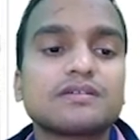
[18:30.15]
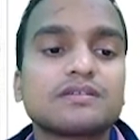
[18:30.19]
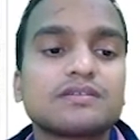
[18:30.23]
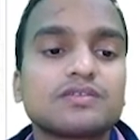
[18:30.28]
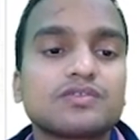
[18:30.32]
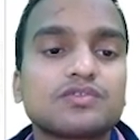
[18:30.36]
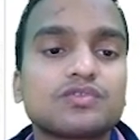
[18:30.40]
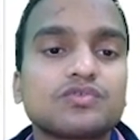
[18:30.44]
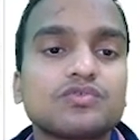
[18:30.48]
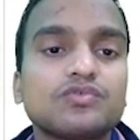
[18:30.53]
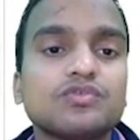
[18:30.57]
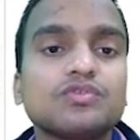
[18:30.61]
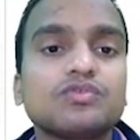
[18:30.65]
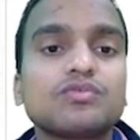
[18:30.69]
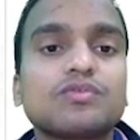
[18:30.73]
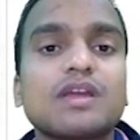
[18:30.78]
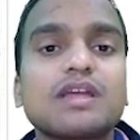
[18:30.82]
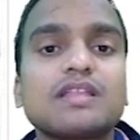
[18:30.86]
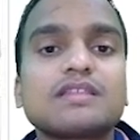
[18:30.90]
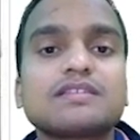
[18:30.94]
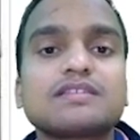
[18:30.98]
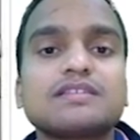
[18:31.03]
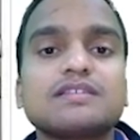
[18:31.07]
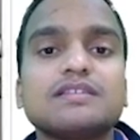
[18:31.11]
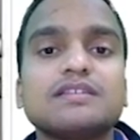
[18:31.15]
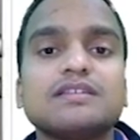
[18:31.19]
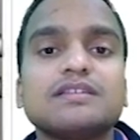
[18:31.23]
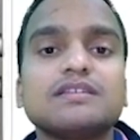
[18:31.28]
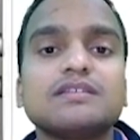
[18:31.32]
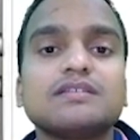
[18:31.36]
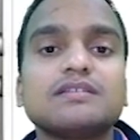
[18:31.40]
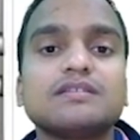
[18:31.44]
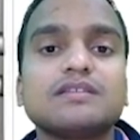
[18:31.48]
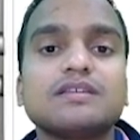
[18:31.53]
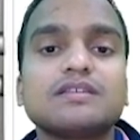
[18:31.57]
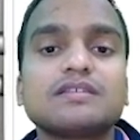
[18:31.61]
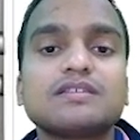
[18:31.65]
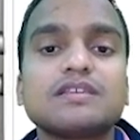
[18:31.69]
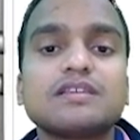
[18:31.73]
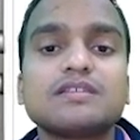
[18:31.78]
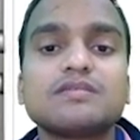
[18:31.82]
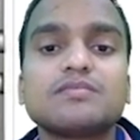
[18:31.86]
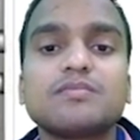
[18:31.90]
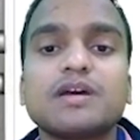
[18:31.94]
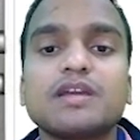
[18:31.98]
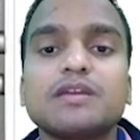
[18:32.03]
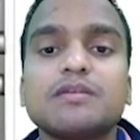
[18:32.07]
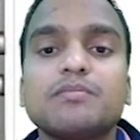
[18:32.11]
So you can see this is
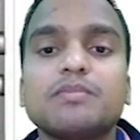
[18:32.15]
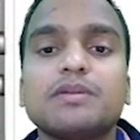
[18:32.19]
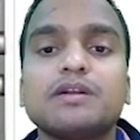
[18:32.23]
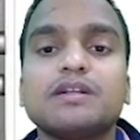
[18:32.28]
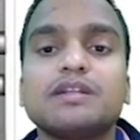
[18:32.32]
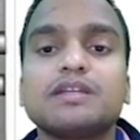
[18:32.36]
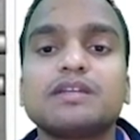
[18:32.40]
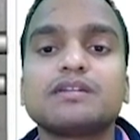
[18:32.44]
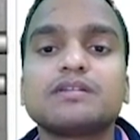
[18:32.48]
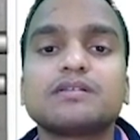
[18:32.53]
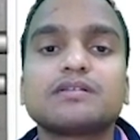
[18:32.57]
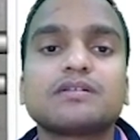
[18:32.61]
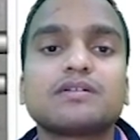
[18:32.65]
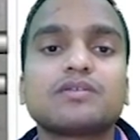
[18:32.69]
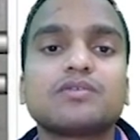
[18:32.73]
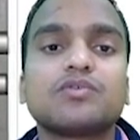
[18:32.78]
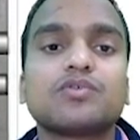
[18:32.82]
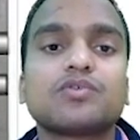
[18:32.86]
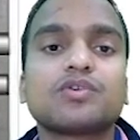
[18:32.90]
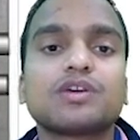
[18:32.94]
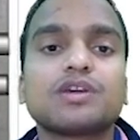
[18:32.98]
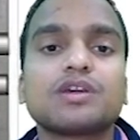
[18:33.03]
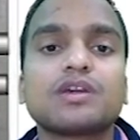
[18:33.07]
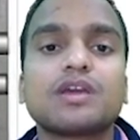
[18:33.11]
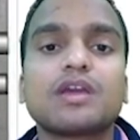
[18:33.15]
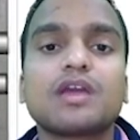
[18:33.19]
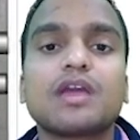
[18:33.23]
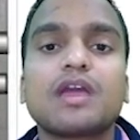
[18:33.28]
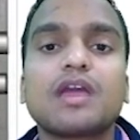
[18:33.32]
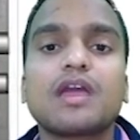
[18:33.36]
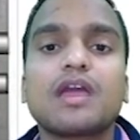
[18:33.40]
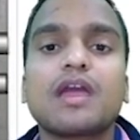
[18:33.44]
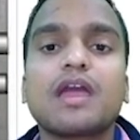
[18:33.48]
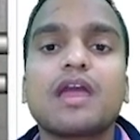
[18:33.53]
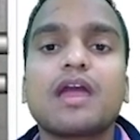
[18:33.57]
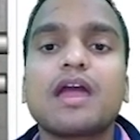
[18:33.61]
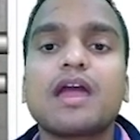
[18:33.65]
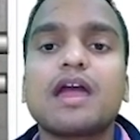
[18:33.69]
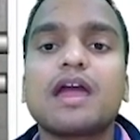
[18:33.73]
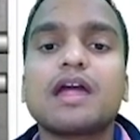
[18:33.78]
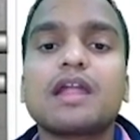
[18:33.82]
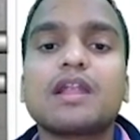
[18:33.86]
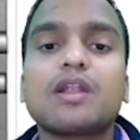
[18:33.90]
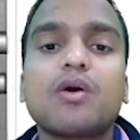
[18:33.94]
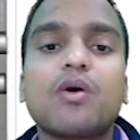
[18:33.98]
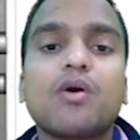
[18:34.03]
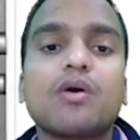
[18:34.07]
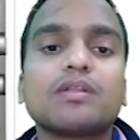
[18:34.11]
my building, okay,
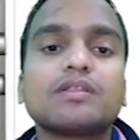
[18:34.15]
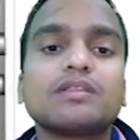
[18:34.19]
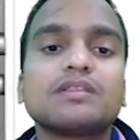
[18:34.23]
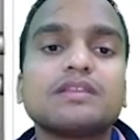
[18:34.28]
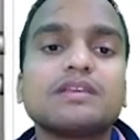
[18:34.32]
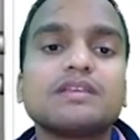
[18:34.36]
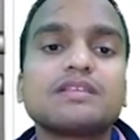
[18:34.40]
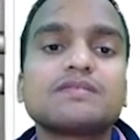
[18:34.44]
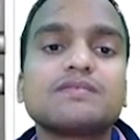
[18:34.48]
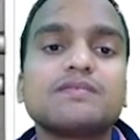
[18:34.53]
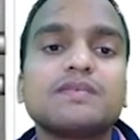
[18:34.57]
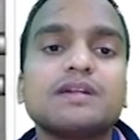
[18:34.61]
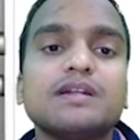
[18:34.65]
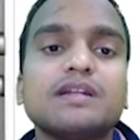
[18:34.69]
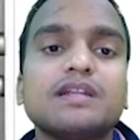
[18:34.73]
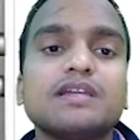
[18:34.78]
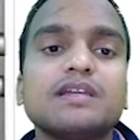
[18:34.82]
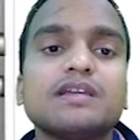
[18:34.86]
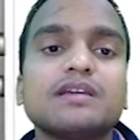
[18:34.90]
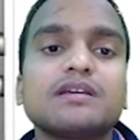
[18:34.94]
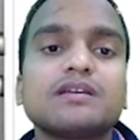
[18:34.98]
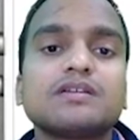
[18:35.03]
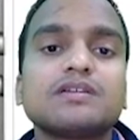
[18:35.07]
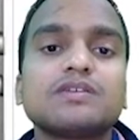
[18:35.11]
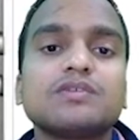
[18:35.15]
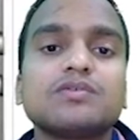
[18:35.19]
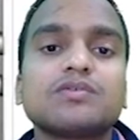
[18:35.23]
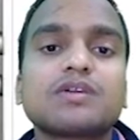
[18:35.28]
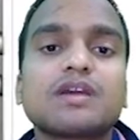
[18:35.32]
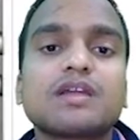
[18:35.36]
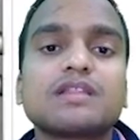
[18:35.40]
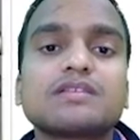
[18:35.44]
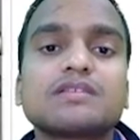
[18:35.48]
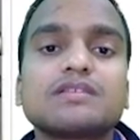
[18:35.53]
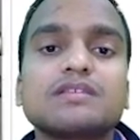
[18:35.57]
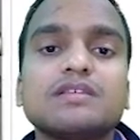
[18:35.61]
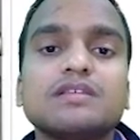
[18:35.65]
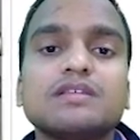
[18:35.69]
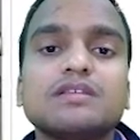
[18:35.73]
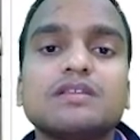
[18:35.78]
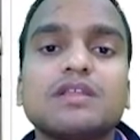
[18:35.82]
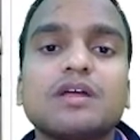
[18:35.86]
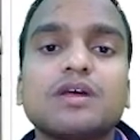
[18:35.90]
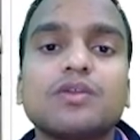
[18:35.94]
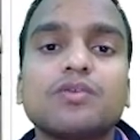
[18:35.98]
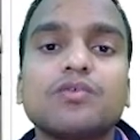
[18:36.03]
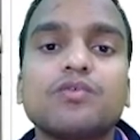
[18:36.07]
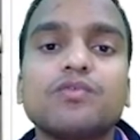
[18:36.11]
and on this building you can see
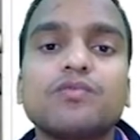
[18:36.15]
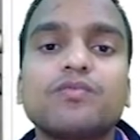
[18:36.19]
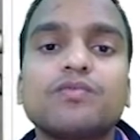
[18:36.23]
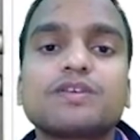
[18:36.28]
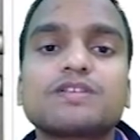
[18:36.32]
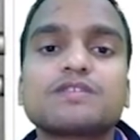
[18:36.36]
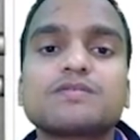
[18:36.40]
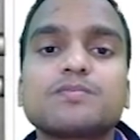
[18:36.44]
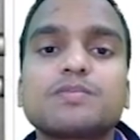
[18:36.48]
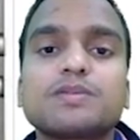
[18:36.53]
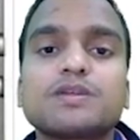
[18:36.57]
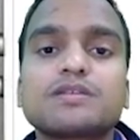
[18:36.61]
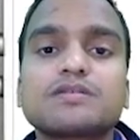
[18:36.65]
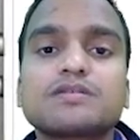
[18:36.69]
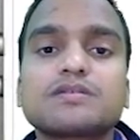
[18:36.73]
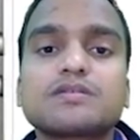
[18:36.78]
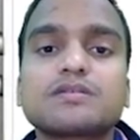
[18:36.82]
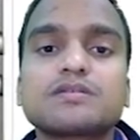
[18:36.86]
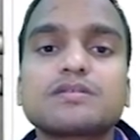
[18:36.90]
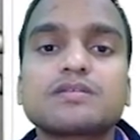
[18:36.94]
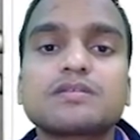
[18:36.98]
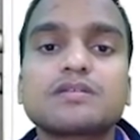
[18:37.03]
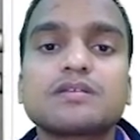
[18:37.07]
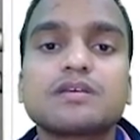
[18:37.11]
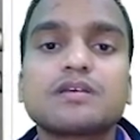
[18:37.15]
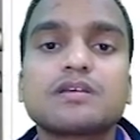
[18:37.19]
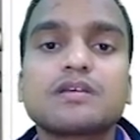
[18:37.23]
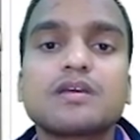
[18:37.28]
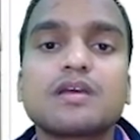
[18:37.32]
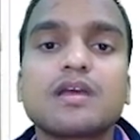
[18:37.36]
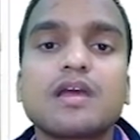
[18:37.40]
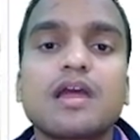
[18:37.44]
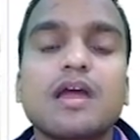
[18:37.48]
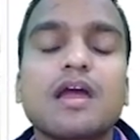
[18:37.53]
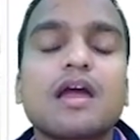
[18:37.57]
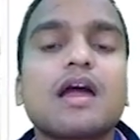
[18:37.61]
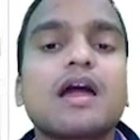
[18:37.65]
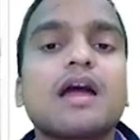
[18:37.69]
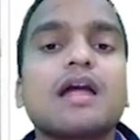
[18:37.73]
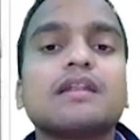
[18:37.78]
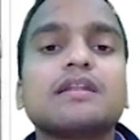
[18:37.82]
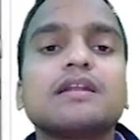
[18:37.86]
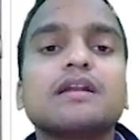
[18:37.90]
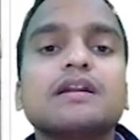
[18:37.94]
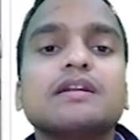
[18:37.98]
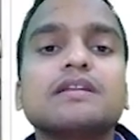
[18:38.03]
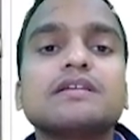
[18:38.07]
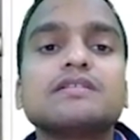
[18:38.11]
the roof space,
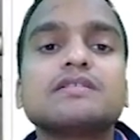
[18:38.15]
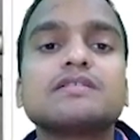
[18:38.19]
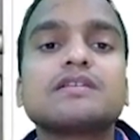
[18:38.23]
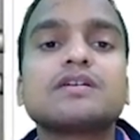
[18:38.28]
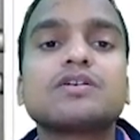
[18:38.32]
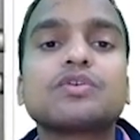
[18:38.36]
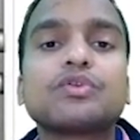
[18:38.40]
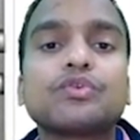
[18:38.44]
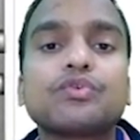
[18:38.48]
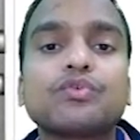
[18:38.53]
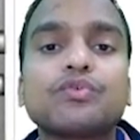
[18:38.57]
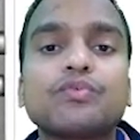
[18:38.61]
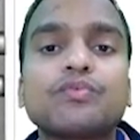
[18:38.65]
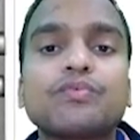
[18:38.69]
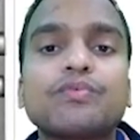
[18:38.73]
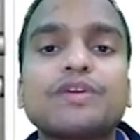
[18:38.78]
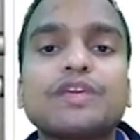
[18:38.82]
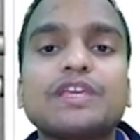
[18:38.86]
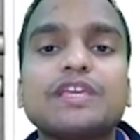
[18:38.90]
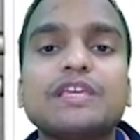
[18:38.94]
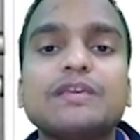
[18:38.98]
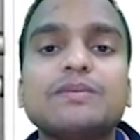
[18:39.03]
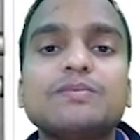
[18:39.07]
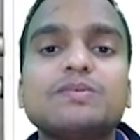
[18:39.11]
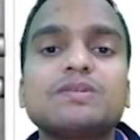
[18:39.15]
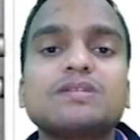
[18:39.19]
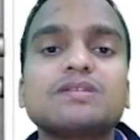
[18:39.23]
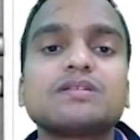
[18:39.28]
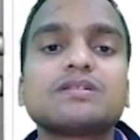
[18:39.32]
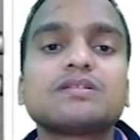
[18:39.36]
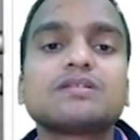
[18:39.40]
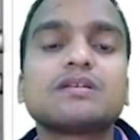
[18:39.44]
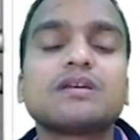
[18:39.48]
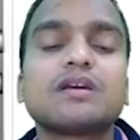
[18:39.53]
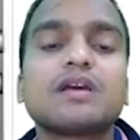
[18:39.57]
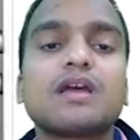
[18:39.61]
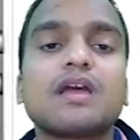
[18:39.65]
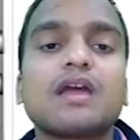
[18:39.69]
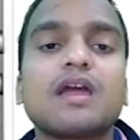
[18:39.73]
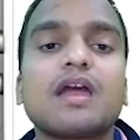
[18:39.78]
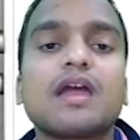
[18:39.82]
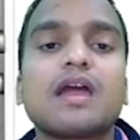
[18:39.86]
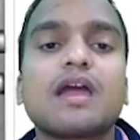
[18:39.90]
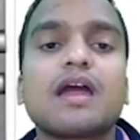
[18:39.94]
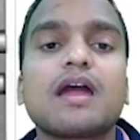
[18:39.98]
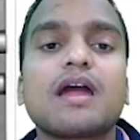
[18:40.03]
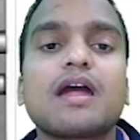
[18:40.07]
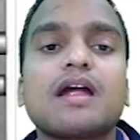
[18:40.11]
and it is a roof eaves,
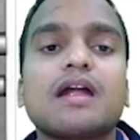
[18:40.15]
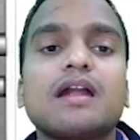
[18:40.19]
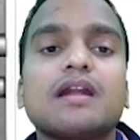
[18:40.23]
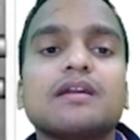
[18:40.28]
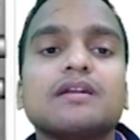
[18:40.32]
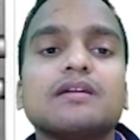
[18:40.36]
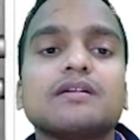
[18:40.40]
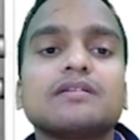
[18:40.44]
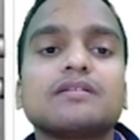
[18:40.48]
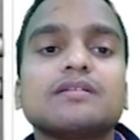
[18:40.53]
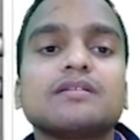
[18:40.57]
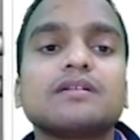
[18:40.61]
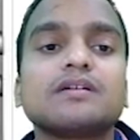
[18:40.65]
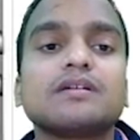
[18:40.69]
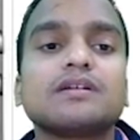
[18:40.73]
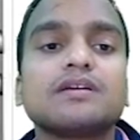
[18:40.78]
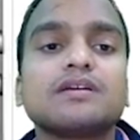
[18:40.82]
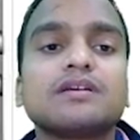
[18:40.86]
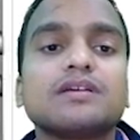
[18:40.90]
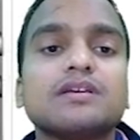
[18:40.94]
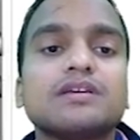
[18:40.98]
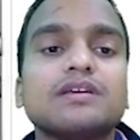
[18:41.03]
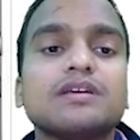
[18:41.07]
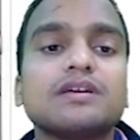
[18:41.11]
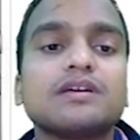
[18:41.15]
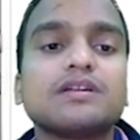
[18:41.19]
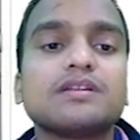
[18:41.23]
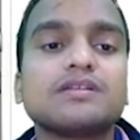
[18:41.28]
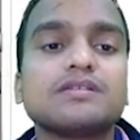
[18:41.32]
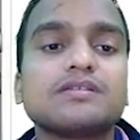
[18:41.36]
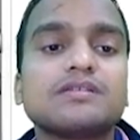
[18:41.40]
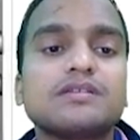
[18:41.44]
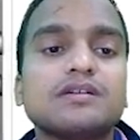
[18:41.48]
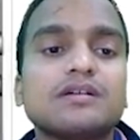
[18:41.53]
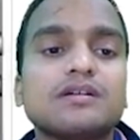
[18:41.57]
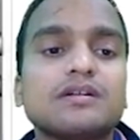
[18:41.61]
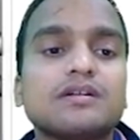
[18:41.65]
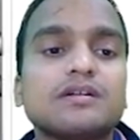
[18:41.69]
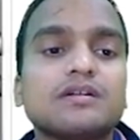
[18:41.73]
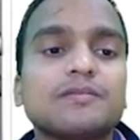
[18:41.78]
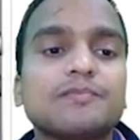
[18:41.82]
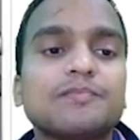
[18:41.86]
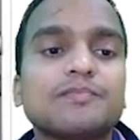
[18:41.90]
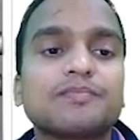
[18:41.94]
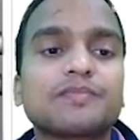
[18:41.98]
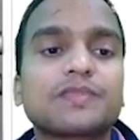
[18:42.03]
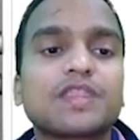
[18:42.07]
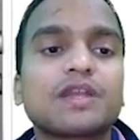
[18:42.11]
and here is the
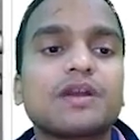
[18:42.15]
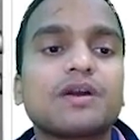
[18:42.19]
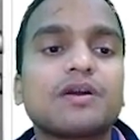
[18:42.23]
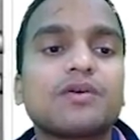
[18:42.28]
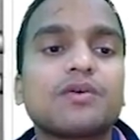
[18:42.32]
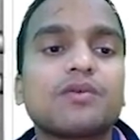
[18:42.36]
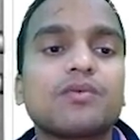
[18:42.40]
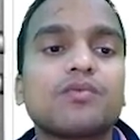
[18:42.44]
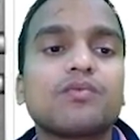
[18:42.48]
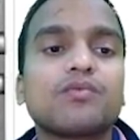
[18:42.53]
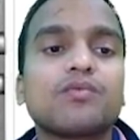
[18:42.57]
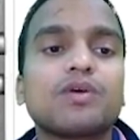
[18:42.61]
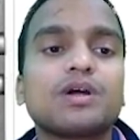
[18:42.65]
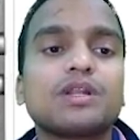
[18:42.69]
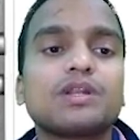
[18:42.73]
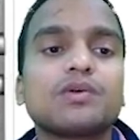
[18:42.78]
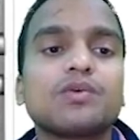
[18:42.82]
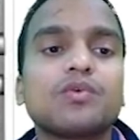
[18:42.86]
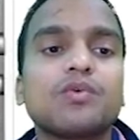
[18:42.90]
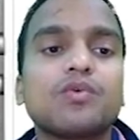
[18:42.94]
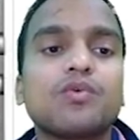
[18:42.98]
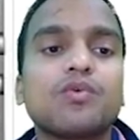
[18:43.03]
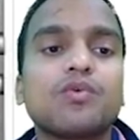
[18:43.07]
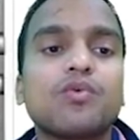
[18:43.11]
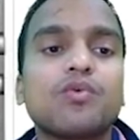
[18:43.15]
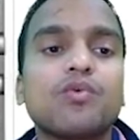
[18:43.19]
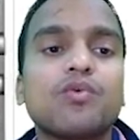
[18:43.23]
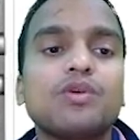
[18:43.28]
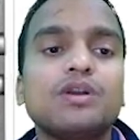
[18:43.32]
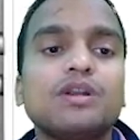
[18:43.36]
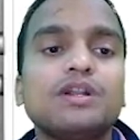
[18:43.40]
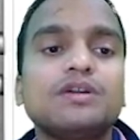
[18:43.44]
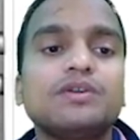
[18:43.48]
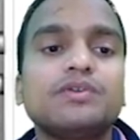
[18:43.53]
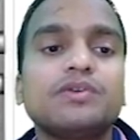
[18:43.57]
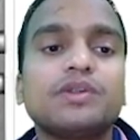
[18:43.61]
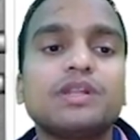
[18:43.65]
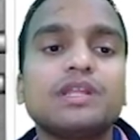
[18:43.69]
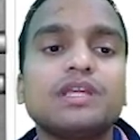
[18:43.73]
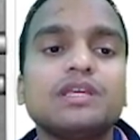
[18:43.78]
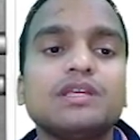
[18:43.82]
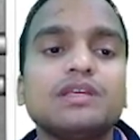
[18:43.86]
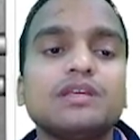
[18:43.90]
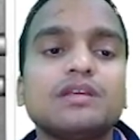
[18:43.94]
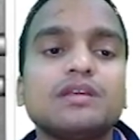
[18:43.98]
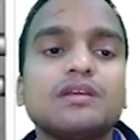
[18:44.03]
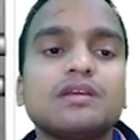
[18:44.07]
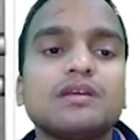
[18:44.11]
one old
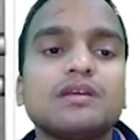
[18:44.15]
tree